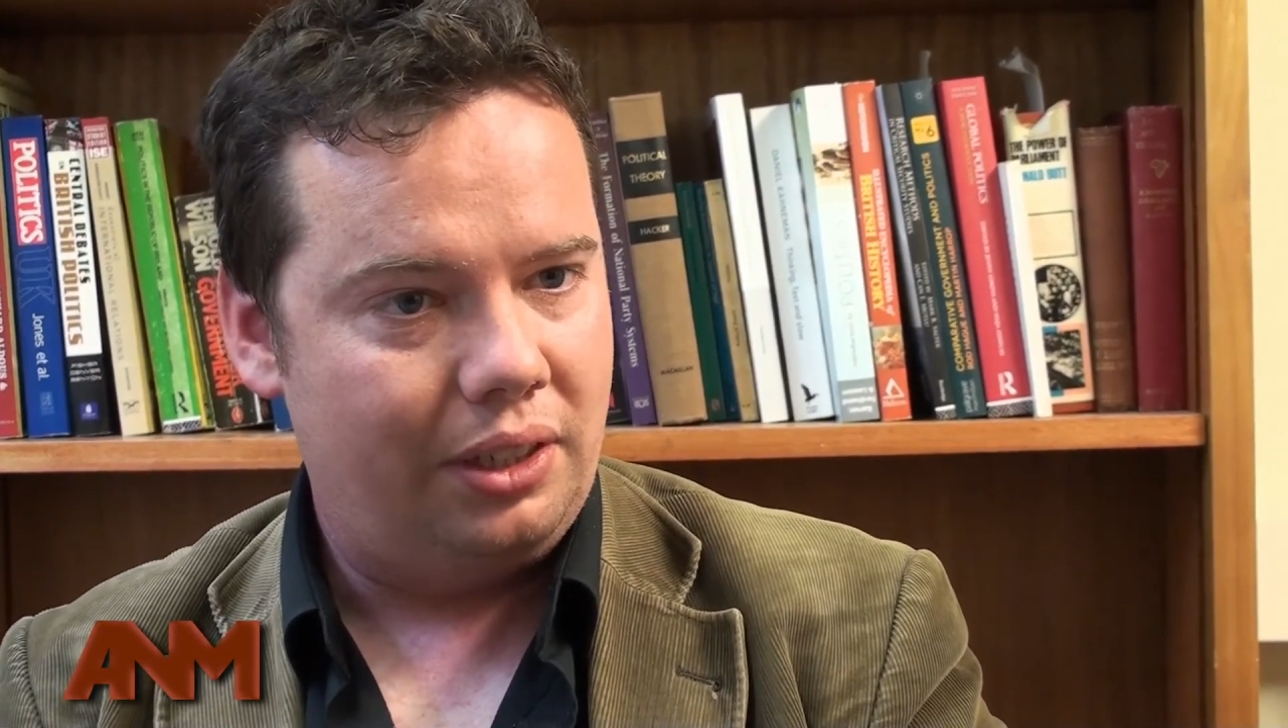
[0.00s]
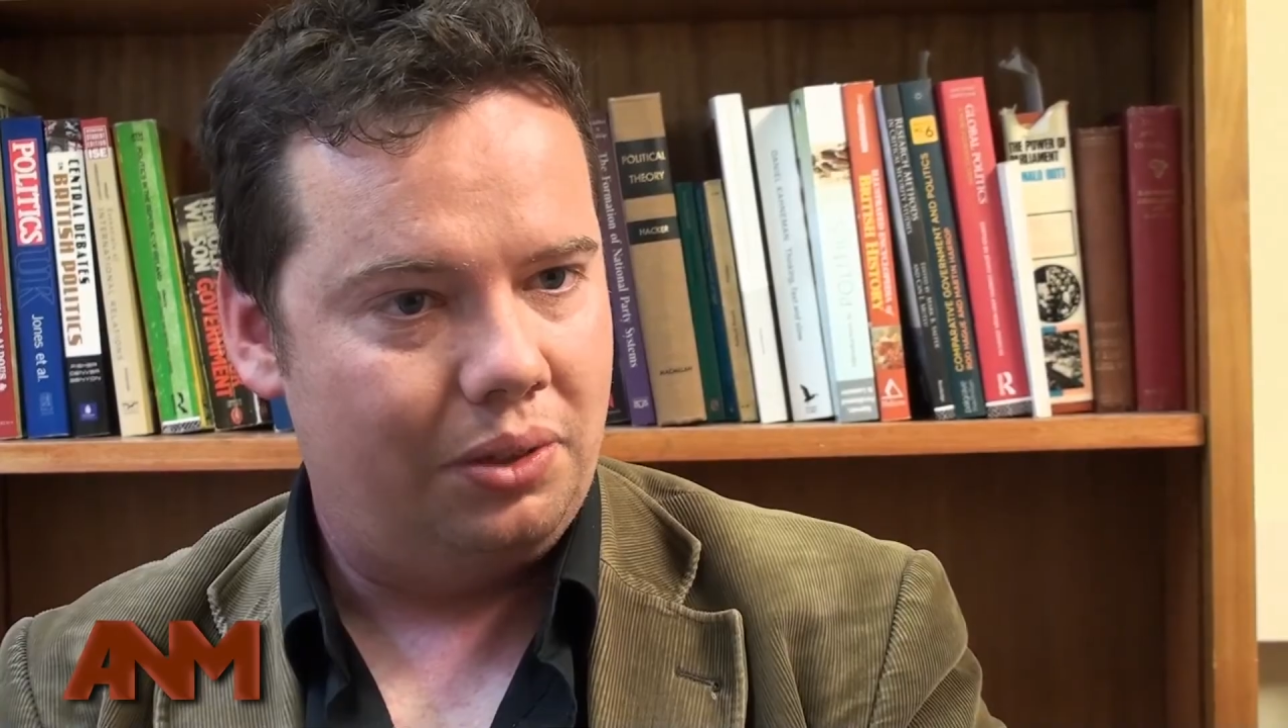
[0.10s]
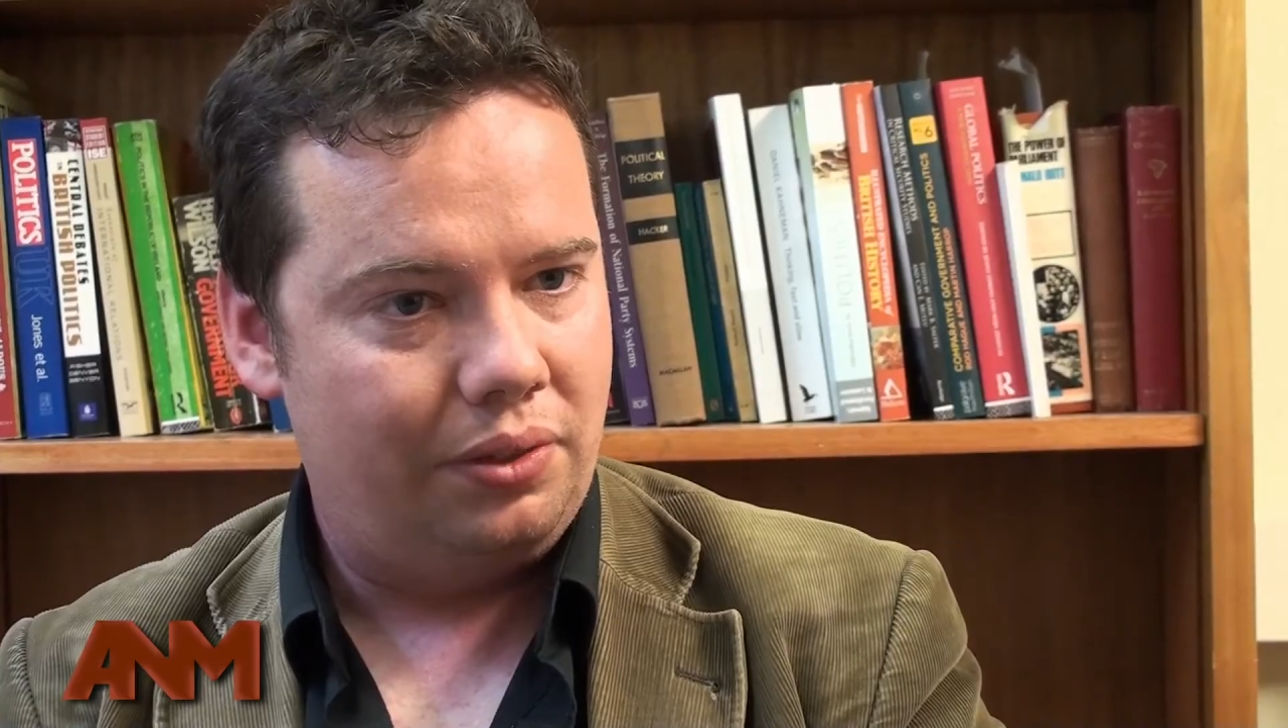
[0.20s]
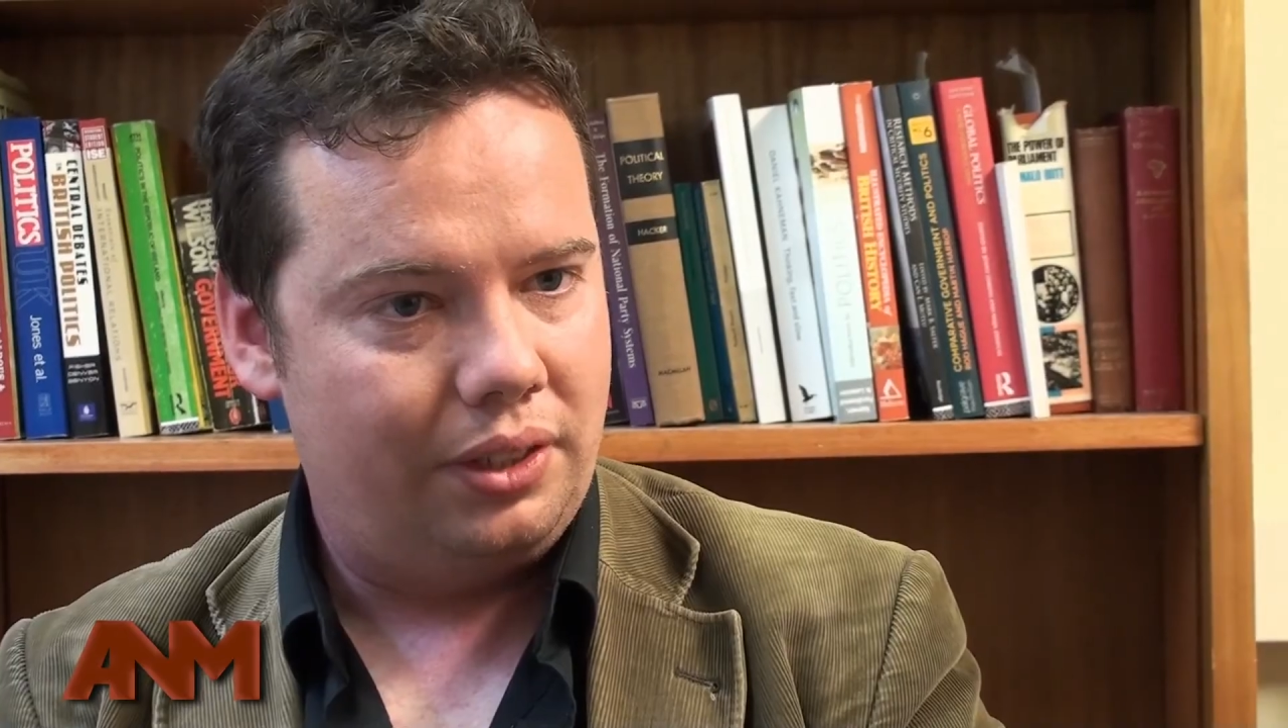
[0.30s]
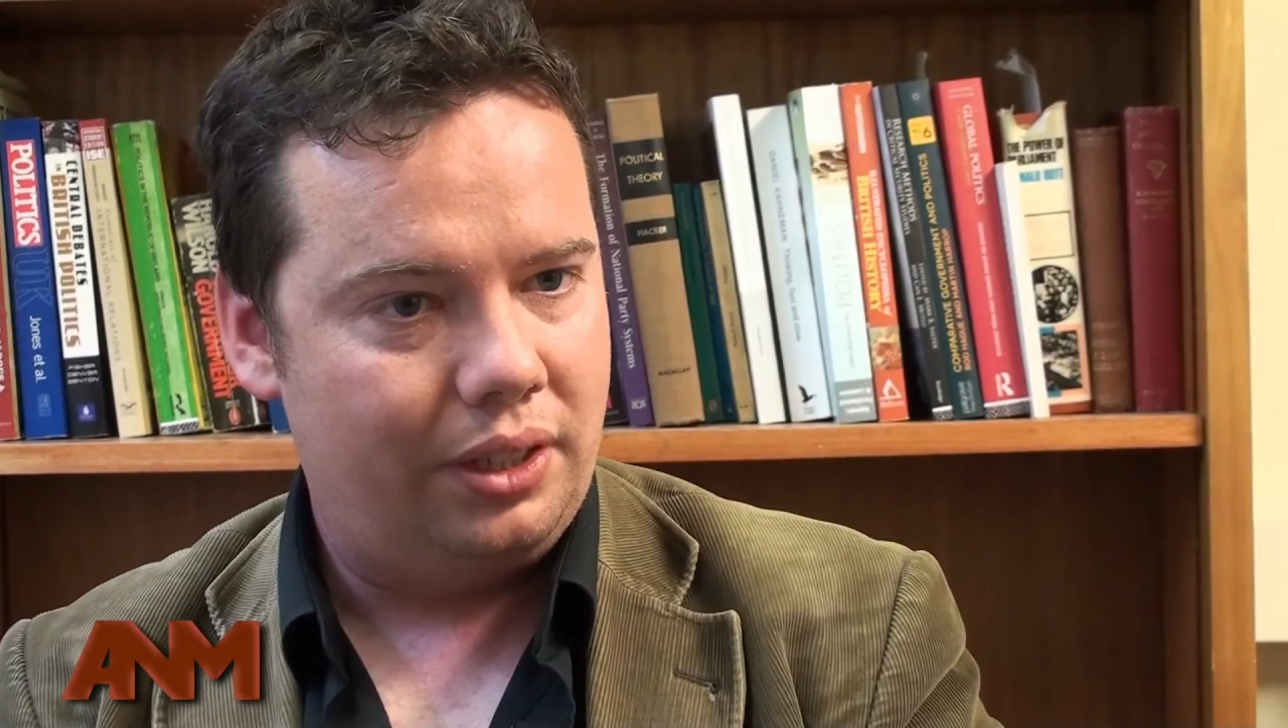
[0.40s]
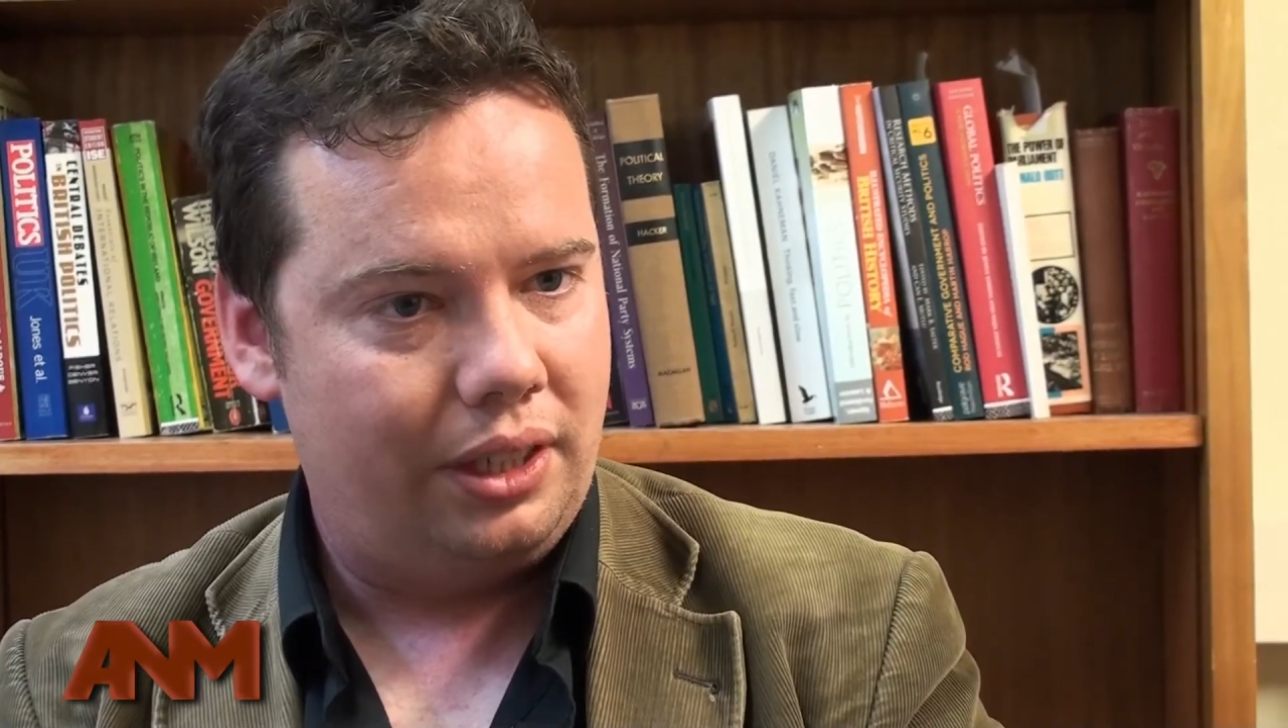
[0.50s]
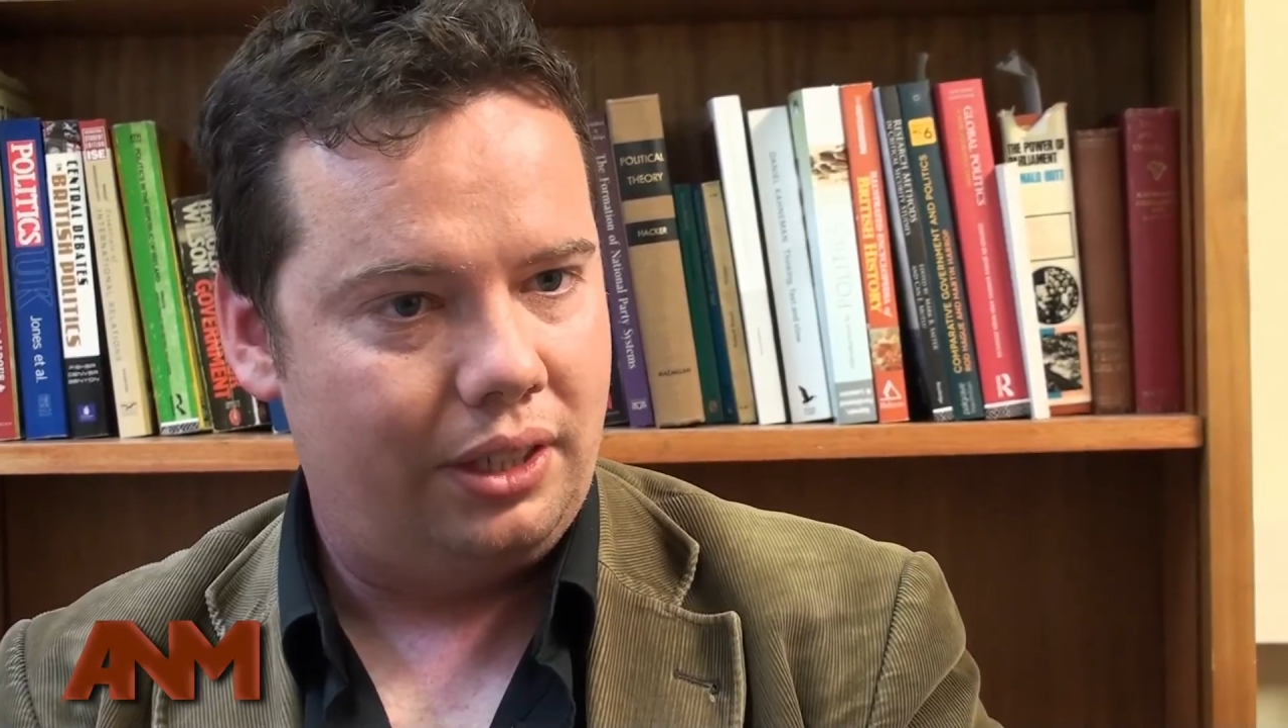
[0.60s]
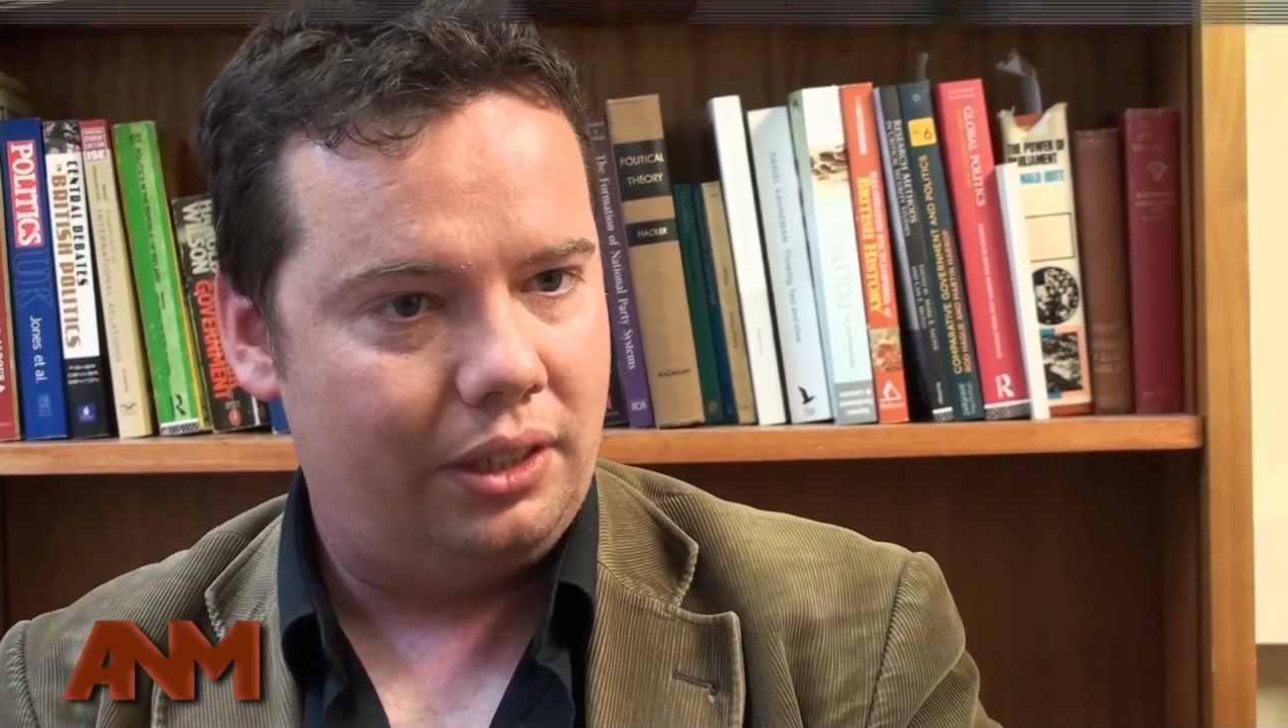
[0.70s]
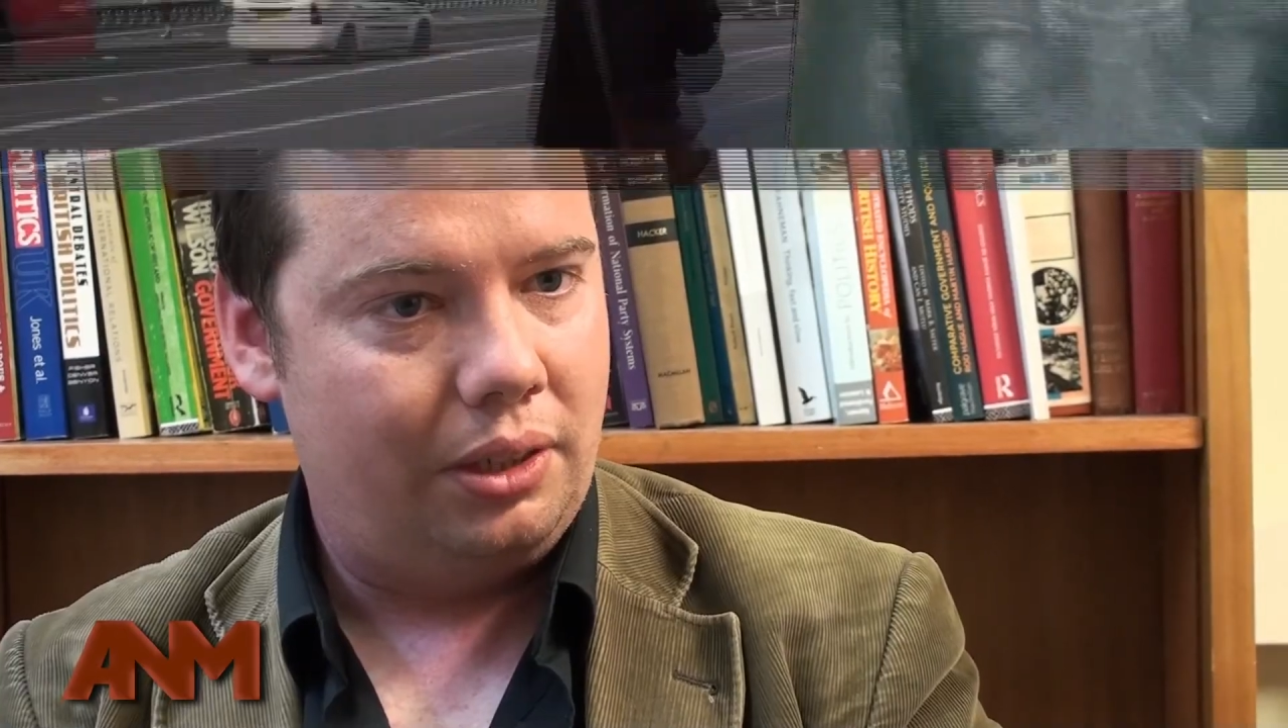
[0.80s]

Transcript: useful site.